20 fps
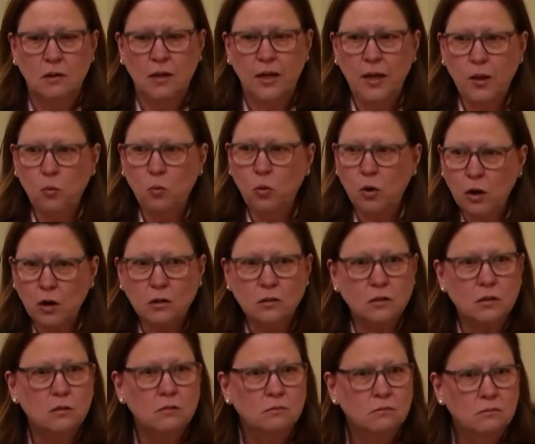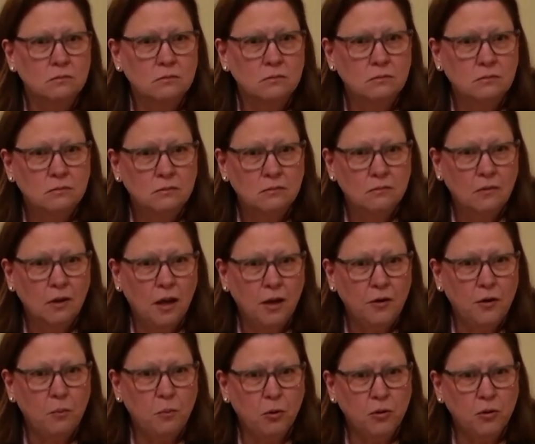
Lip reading: it worked under